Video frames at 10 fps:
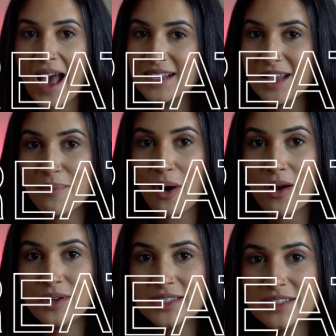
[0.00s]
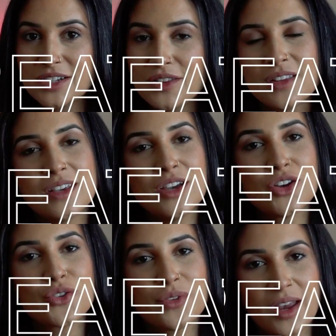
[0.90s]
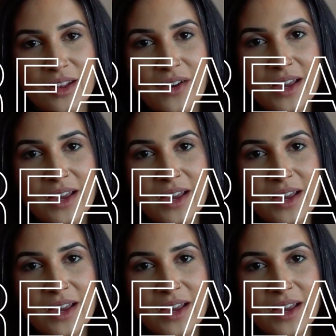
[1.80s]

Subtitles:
As I promised, the creative